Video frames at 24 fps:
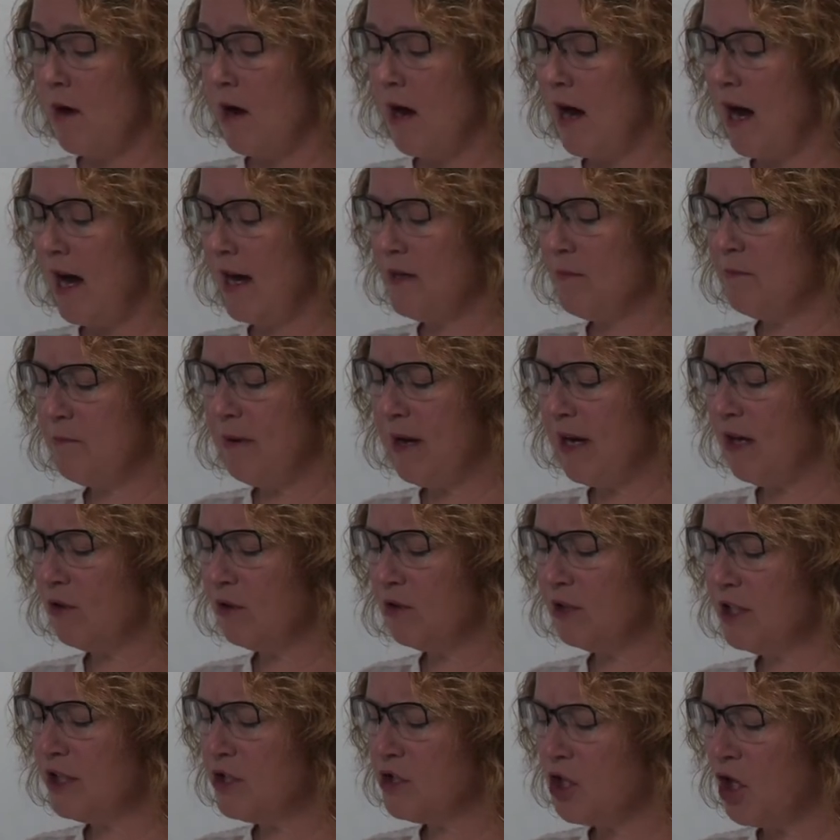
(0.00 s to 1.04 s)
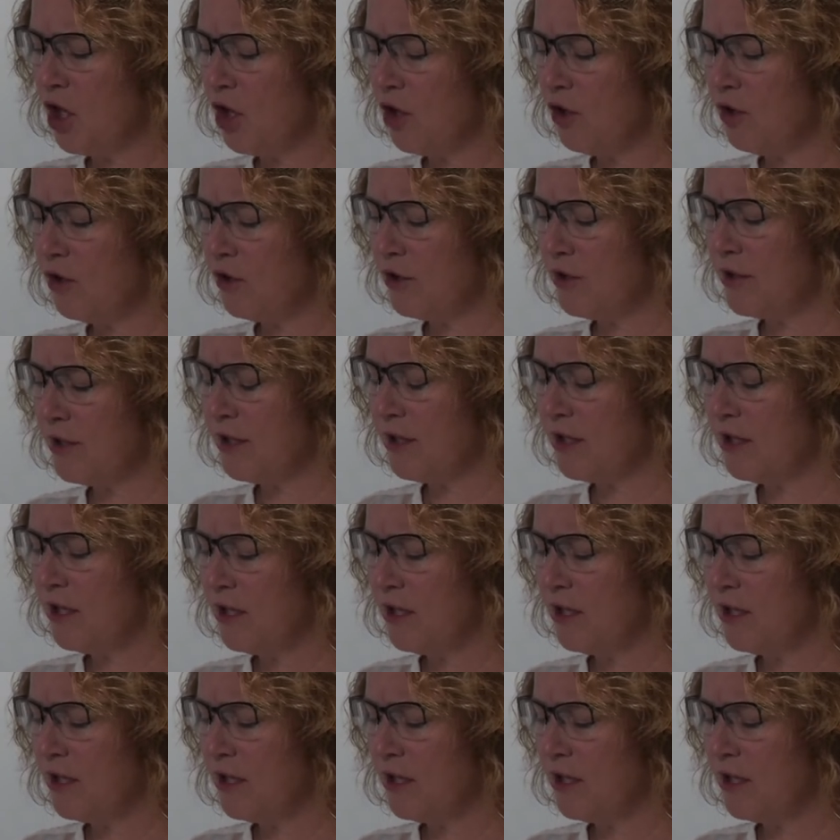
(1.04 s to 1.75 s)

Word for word: I'd barely turned